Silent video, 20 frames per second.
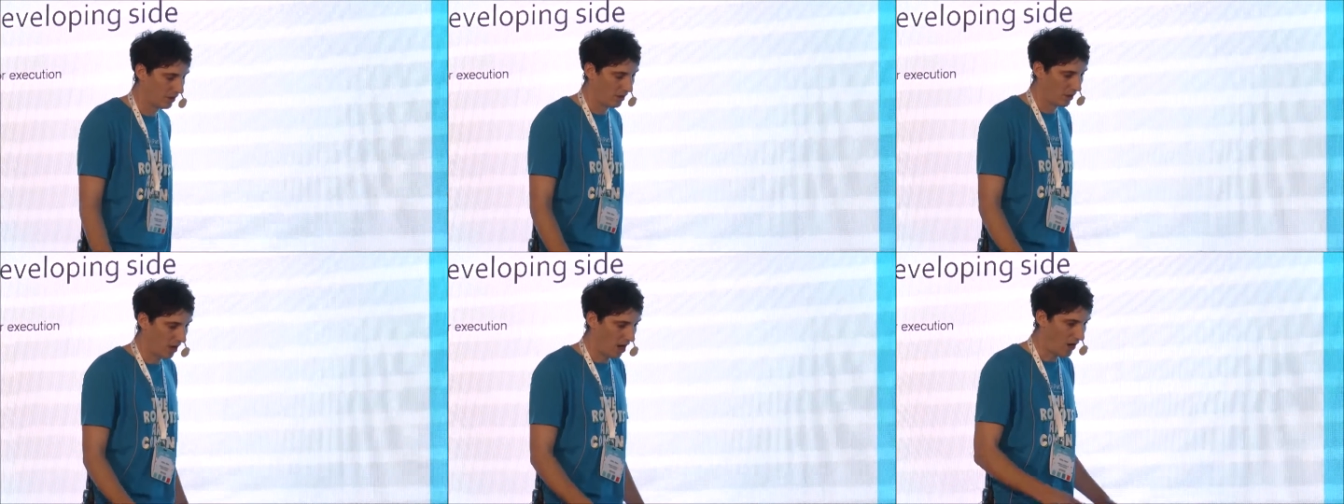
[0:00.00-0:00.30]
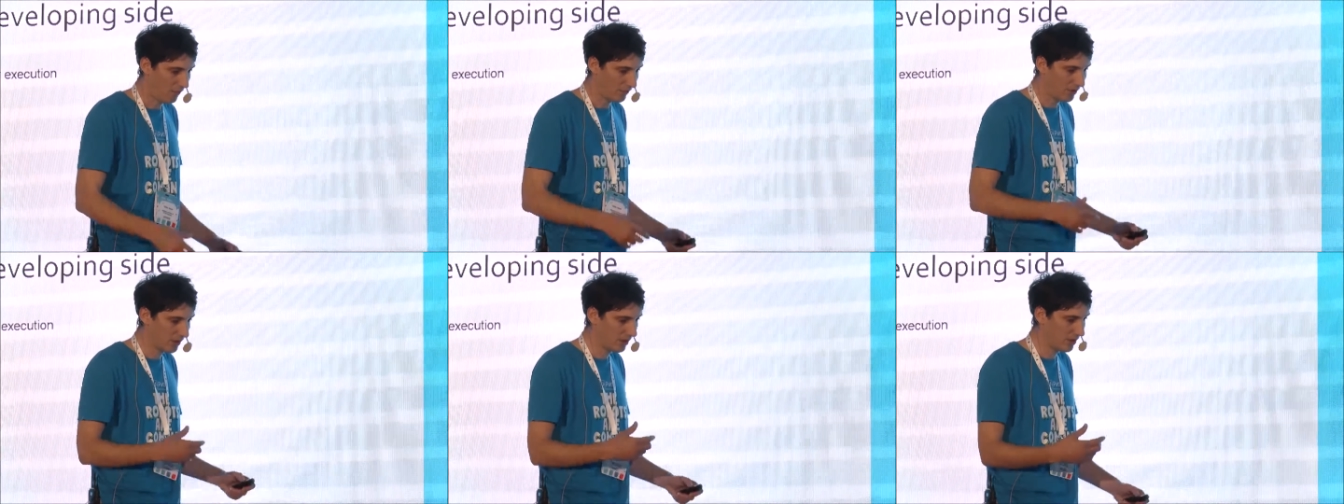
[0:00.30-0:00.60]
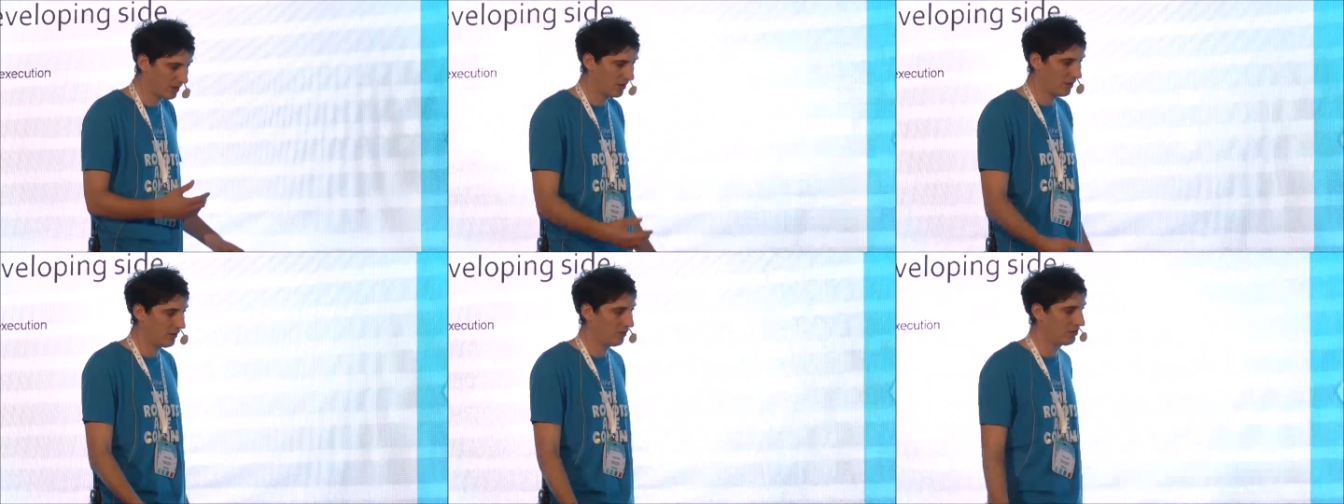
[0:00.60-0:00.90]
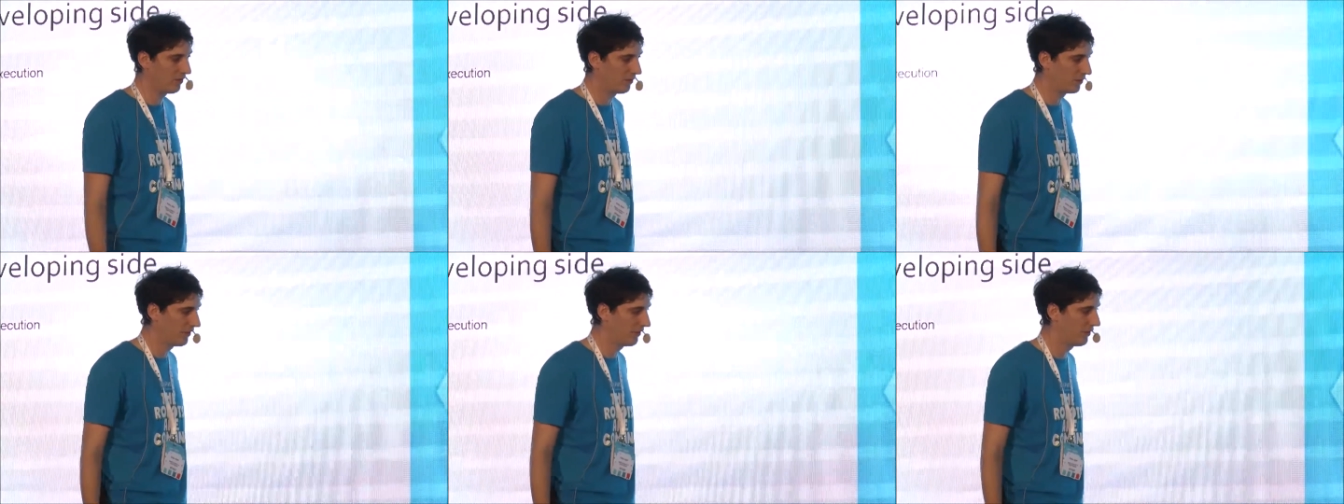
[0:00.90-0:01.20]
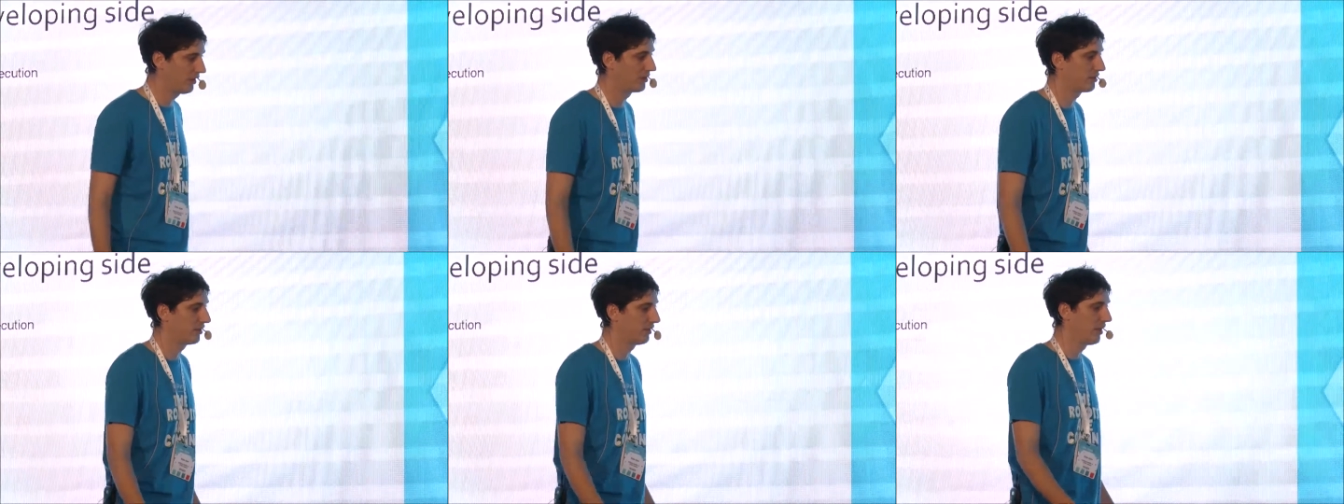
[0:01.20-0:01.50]
After a series of
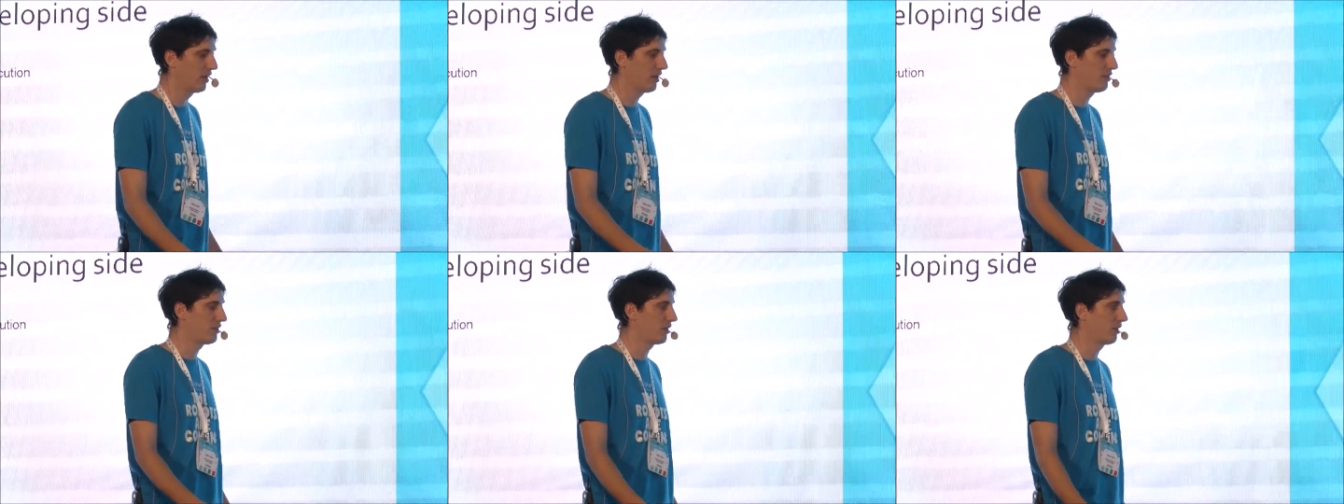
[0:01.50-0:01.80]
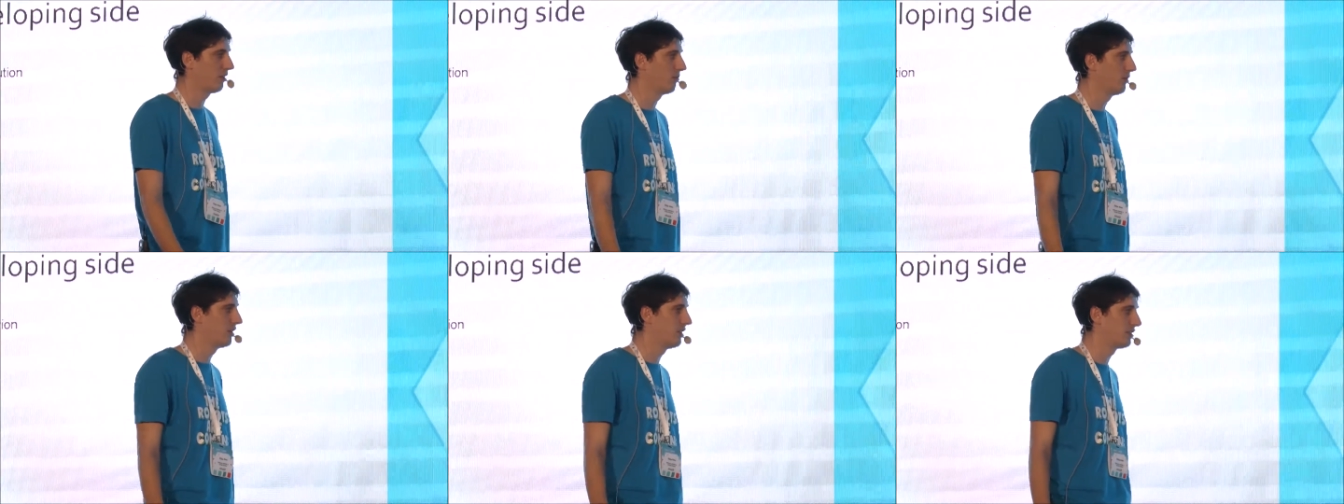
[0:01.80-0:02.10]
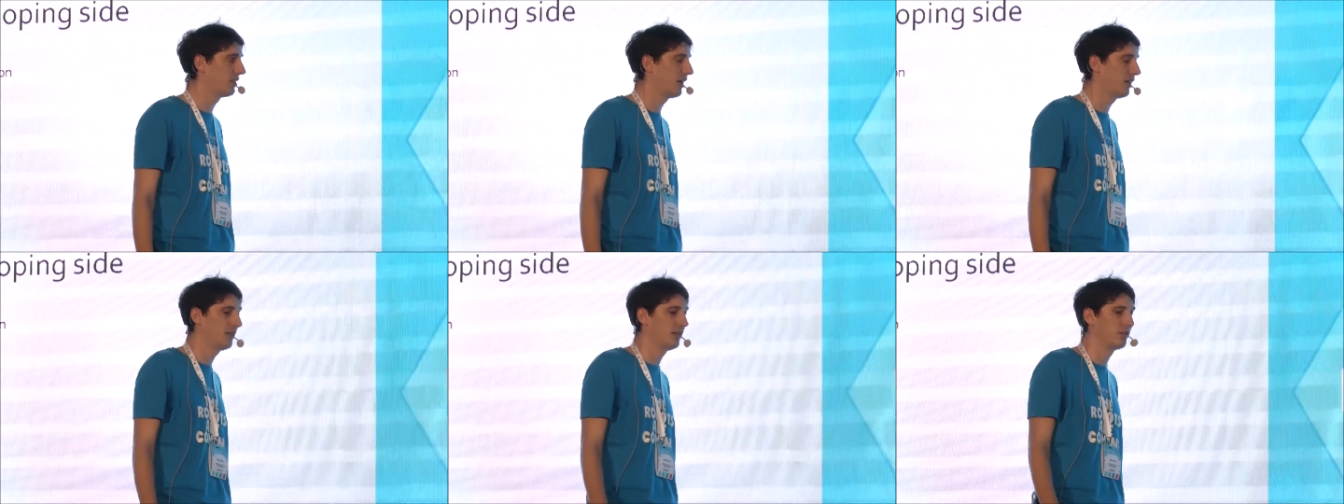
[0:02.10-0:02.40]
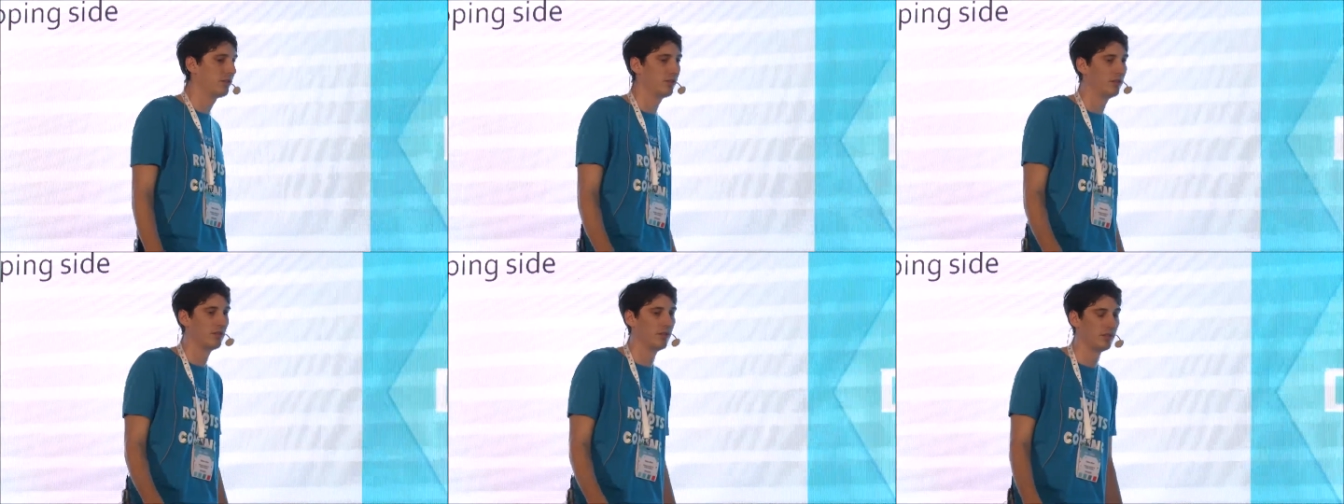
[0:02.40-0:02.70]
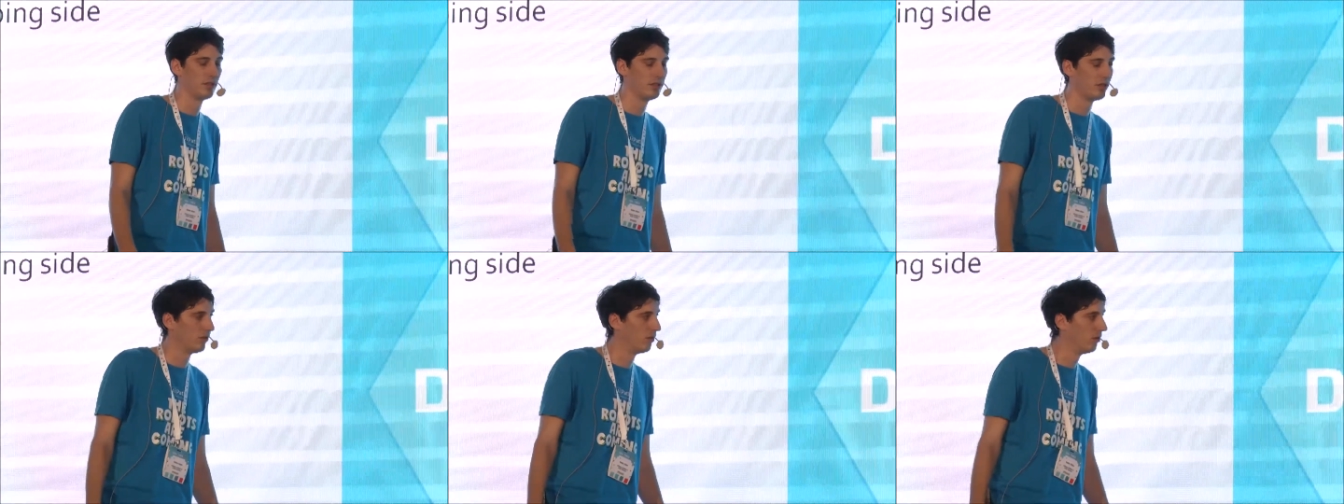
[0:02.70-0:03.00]
investigation, we decided to
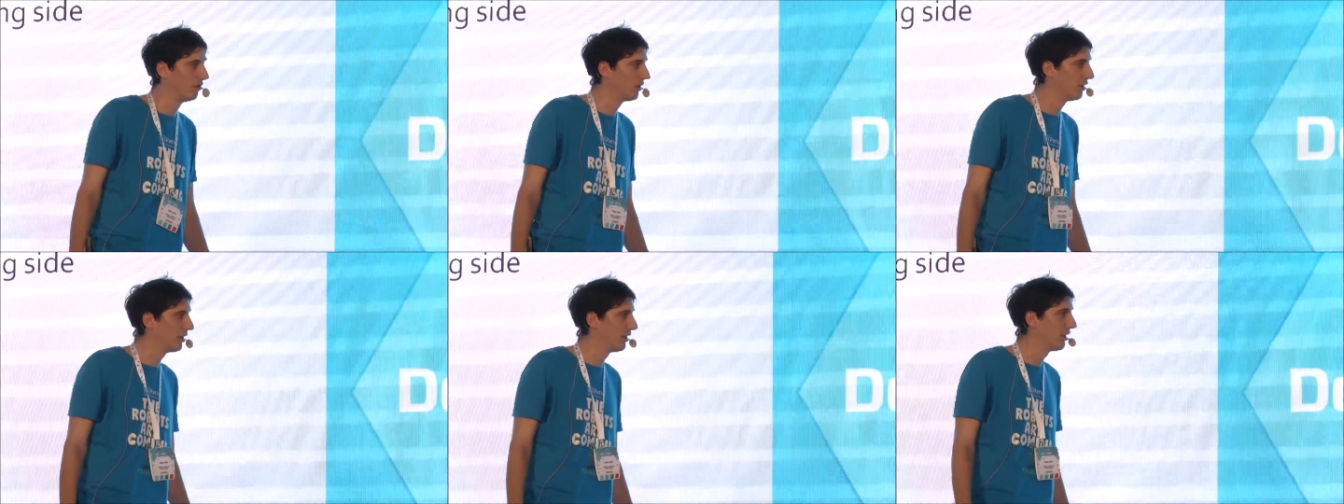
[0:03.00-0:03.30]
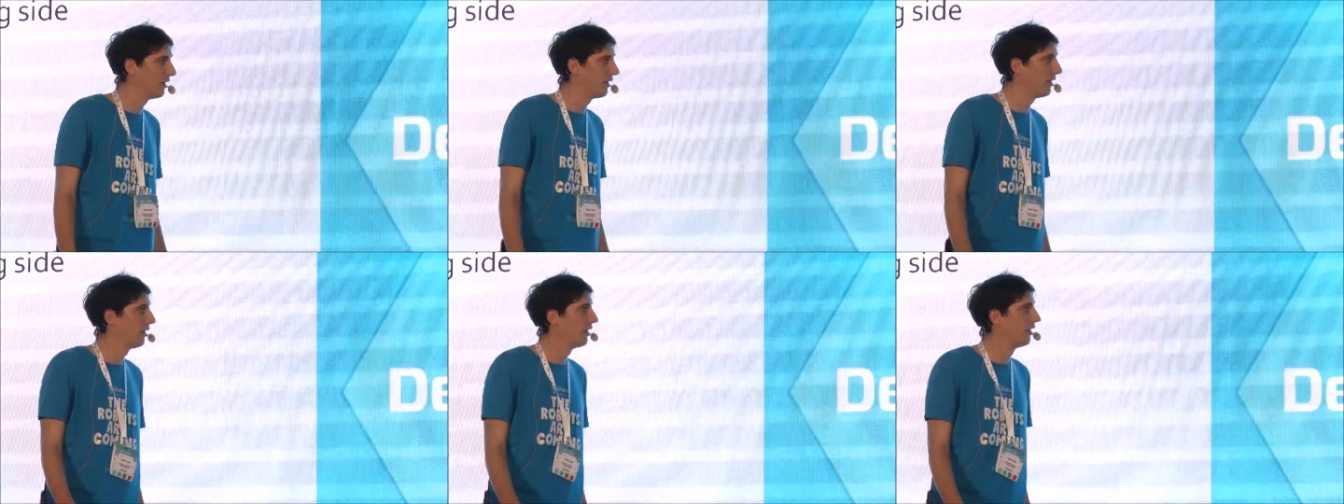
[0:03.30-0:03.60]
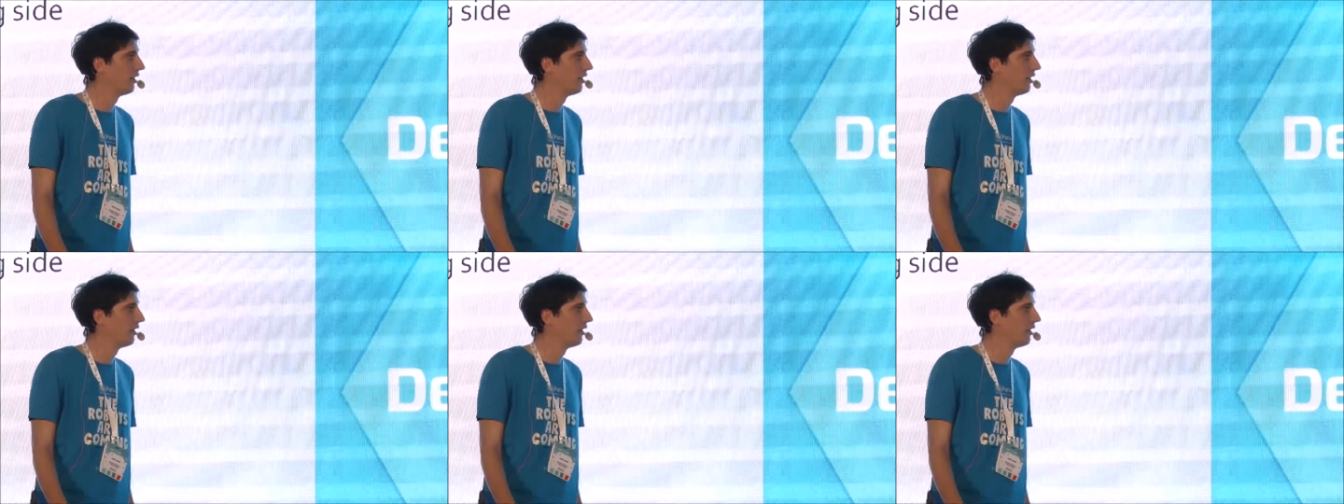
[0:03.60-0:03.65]
use only